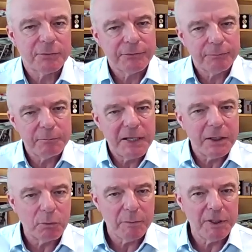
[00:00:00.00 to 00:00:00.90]
men
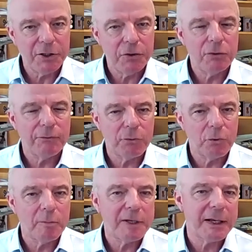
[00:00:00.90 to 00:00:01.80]
and women in
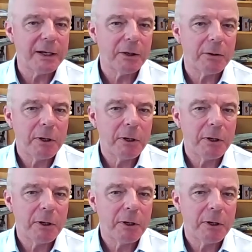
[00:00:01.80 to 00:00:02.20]
uniform are now